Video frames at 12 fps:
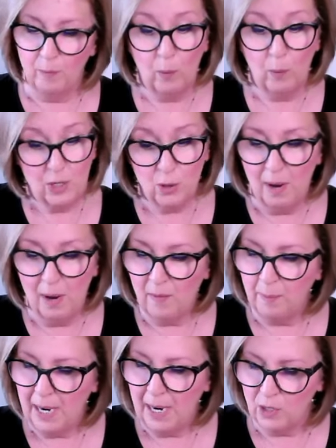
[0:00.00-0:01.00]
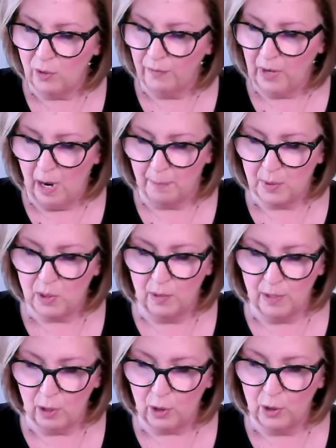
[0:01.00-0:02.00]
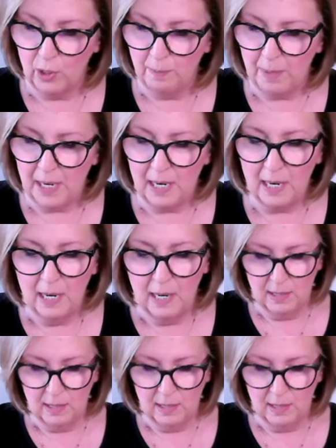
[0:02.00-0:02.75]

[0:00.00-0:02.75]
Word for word: we do have a Page of Cups. So there could be